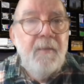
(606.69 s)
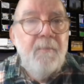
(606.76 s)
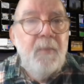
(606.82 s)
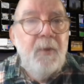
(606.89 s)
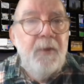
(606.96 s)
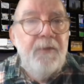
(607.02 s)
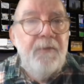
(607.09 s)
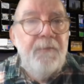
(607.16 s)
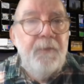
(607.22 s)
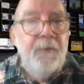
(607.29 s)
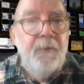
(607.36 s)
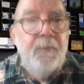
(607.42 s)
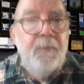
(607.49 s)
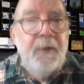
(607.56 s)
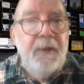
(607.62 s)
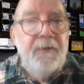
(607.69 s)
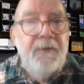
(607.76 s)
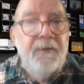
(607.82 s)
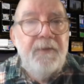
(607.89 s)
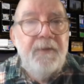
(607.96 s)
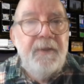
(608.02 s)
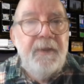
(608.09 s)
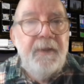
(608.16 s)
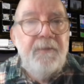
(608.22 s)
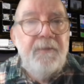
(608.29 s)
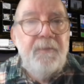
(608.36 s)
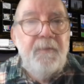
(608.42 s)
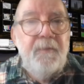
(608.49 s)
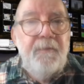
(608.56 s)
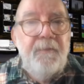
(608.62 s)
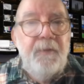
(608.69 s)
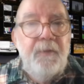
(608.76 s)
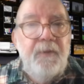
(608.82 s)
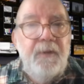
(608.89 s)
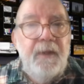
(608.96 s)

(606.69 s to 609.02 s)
March food prices index from the Food